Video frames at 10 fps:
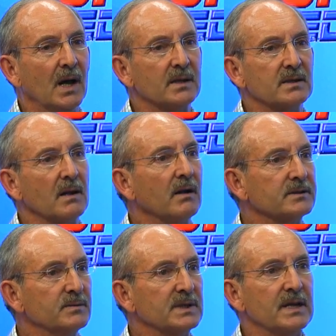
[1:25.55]
until
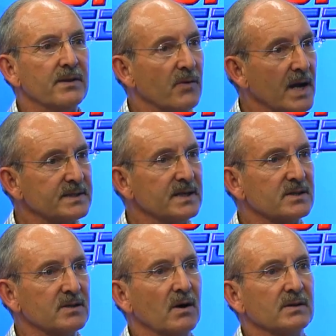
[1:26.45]
ultimately the racing
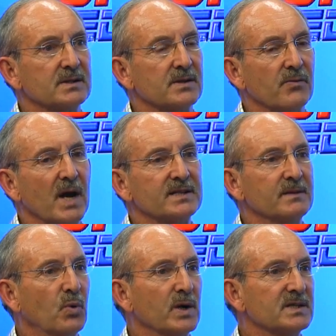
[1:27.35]
starts, and the
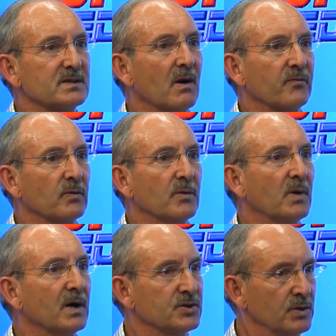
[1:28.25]
racing points start from
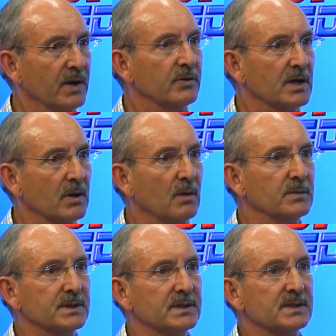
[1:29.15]
about 200
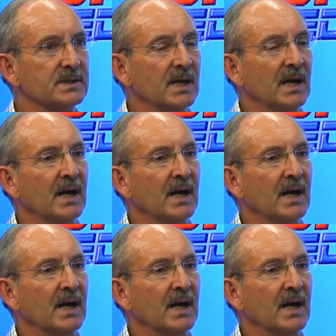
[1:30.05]
kilometers,